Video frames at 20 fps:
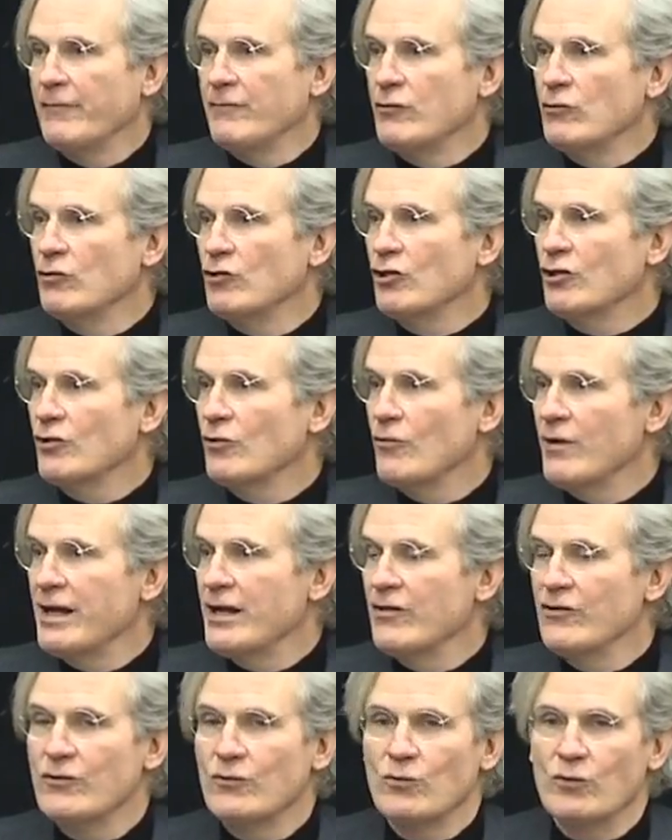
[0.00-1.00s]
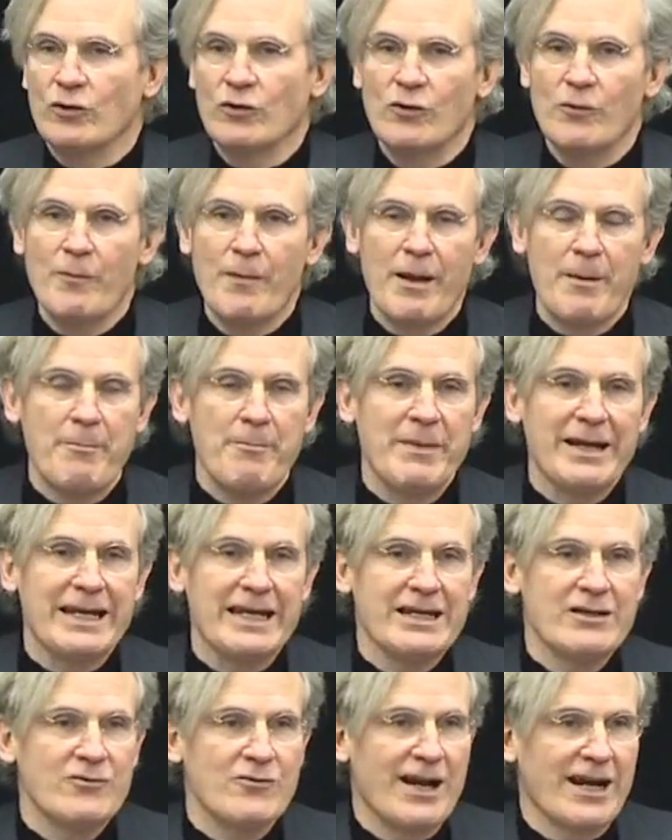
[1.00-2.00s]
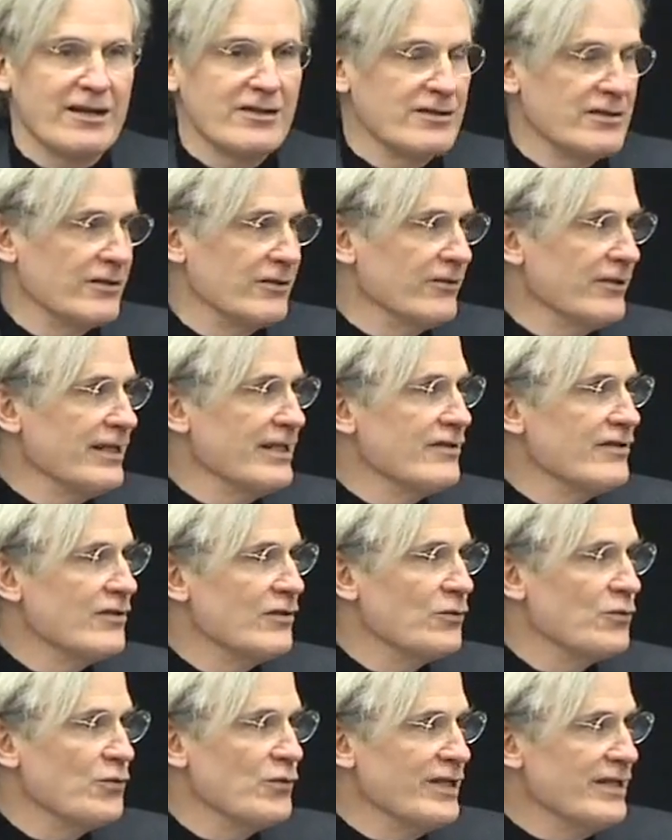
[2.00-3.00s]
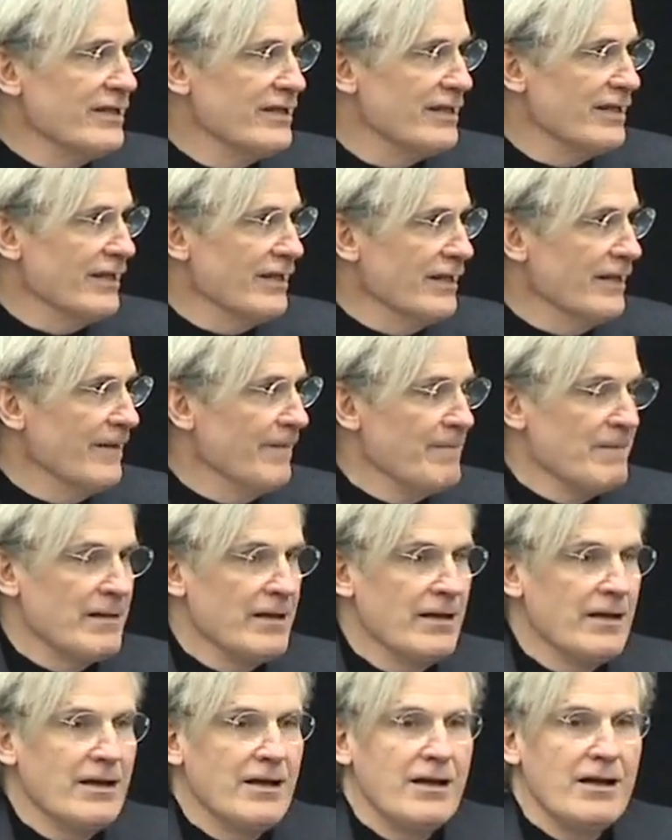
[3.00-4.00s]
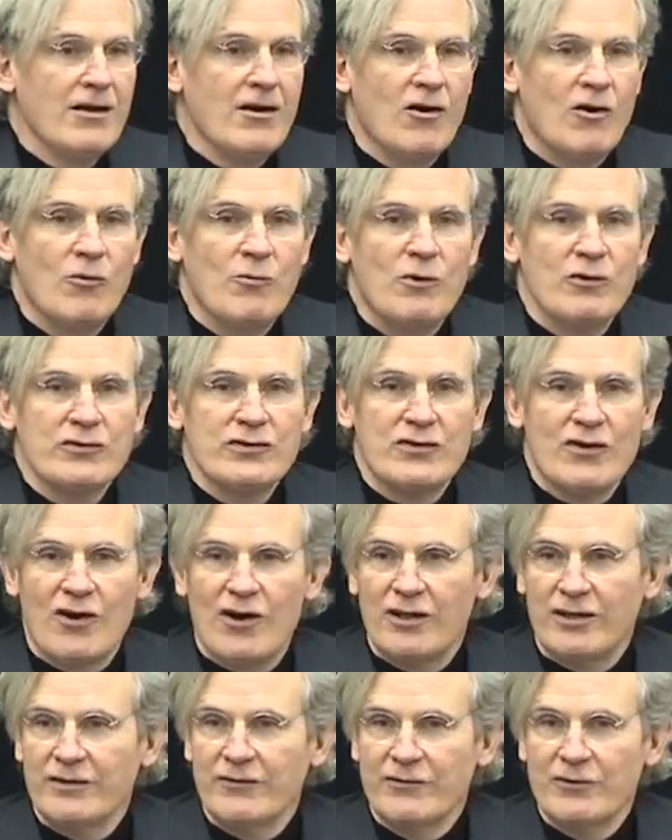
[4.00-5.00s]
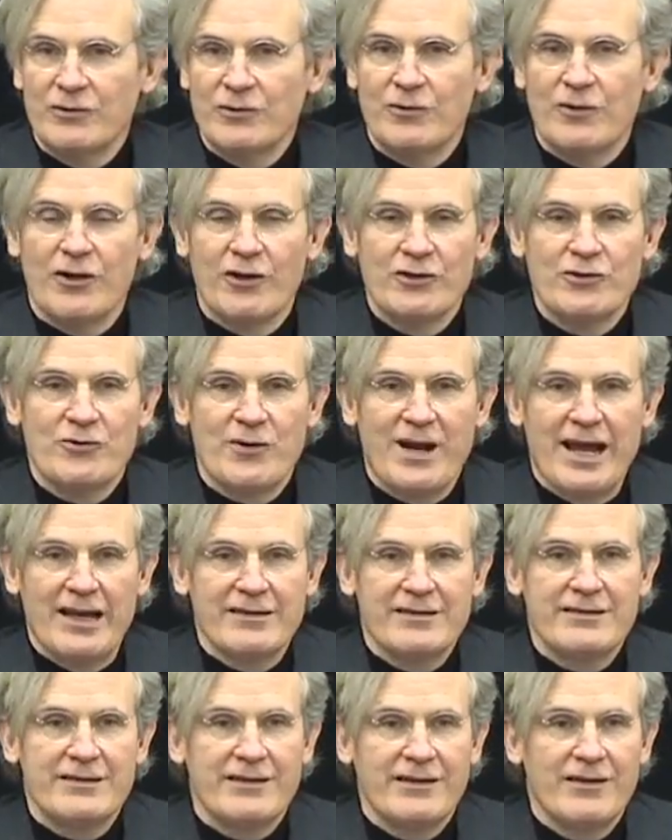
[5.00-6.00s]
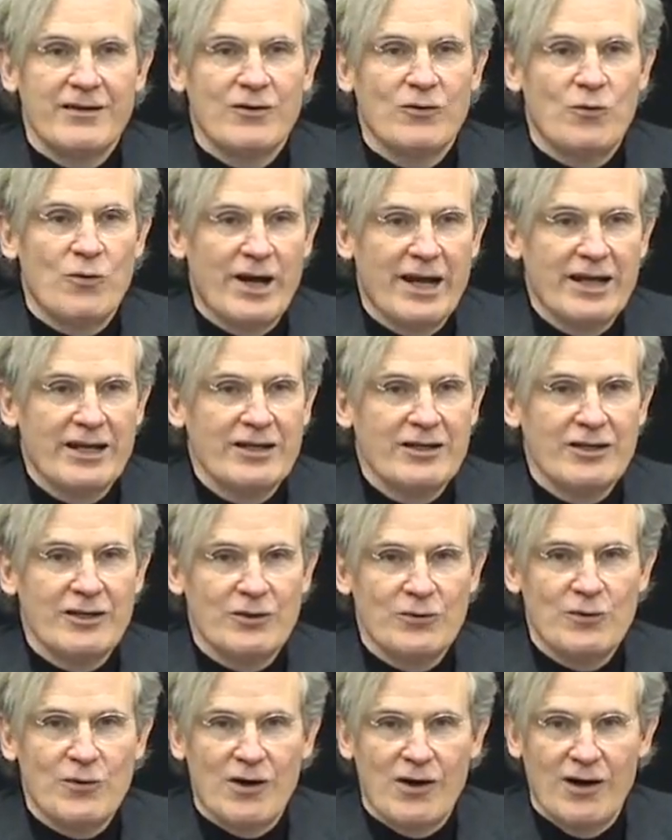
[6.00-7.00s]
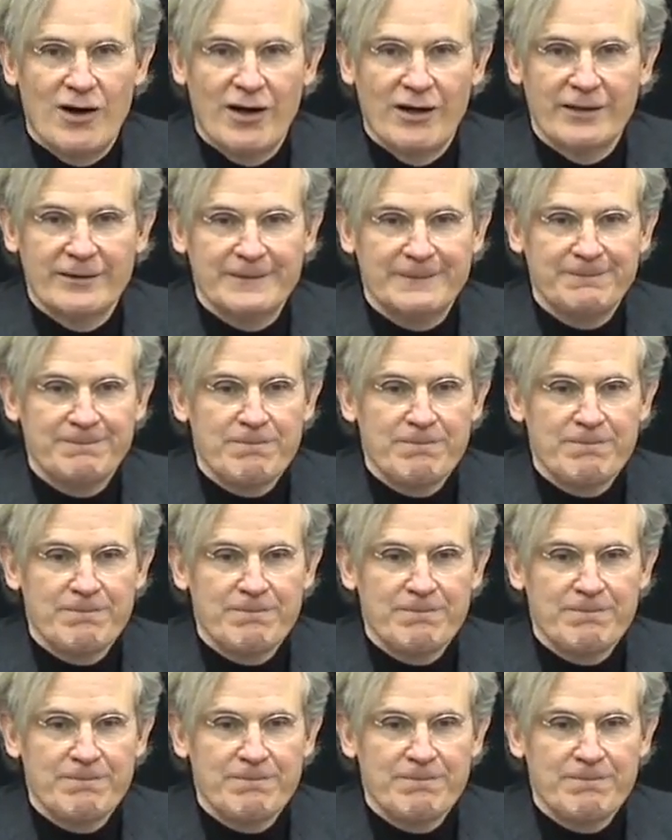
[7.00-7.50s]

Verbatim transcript: if you look around the room, Mickey Drexler is the reason Almost all of you are dressed the way you are.